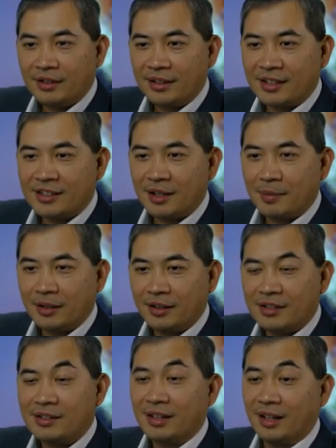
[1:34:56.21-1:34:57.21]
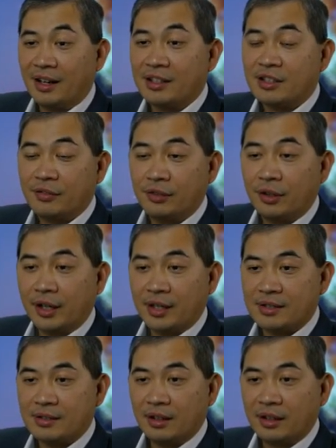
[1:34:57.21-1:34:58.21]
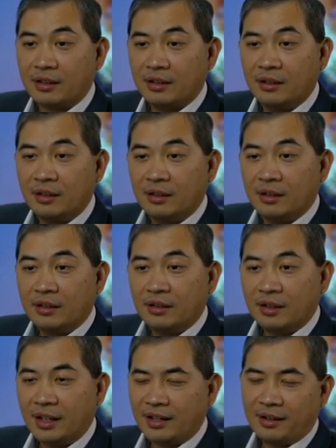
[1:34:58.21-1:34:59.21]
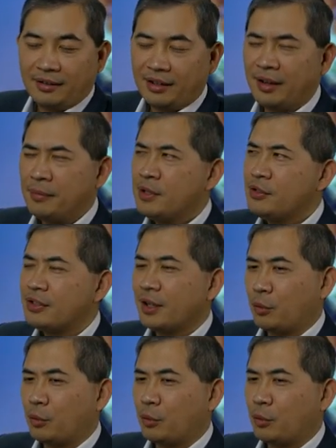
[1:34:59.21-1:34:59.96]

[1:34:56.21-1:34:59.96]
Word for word: Next on my list. Yeah, Escaflowne is slick. I, I've been using that